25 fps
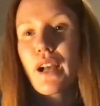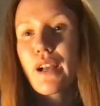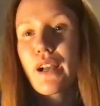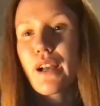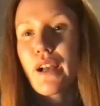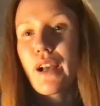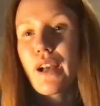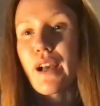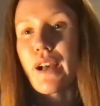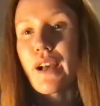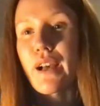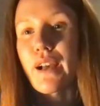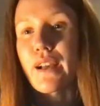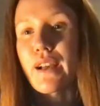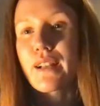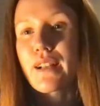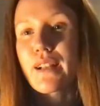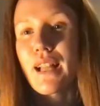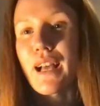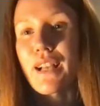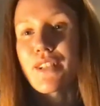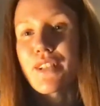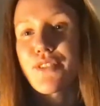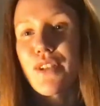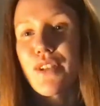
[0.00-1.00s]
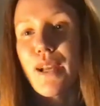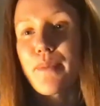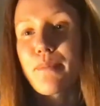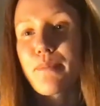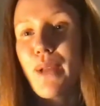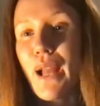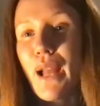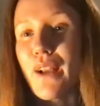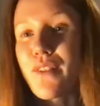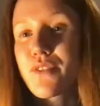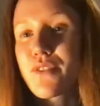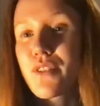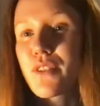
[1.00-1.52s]
class rep
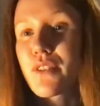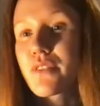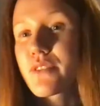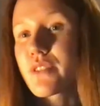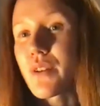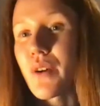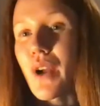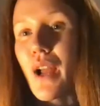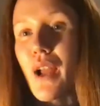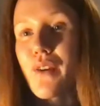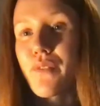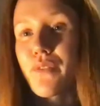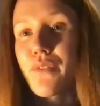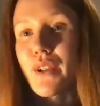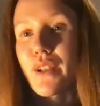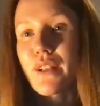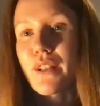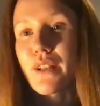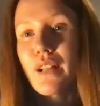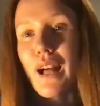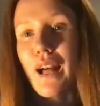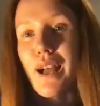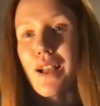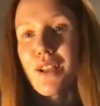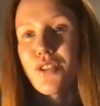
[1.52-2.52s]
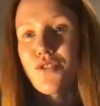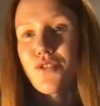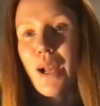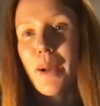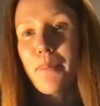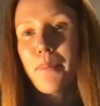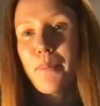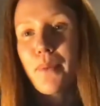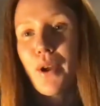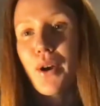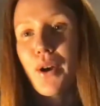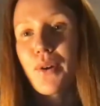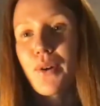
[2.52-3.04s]
council, so every class
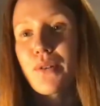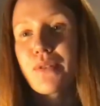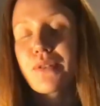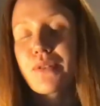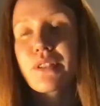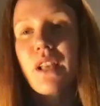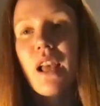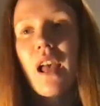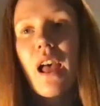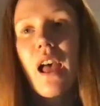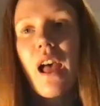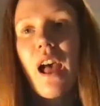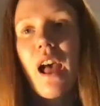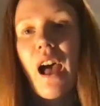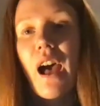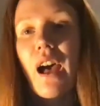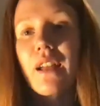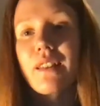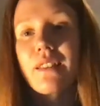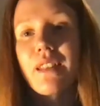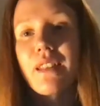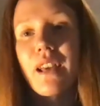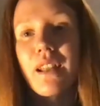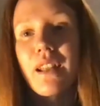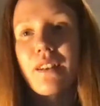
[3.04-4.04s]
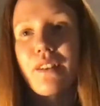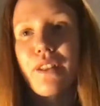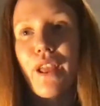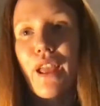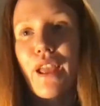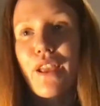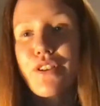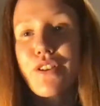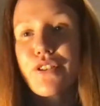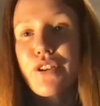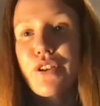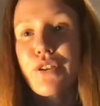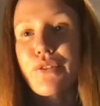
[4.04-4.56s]
rep goes, and then
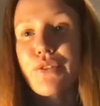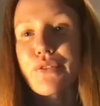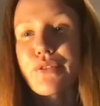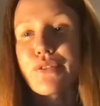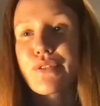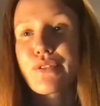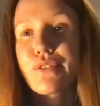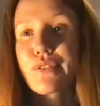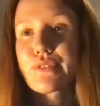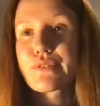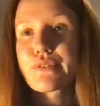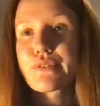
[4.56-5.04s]
issues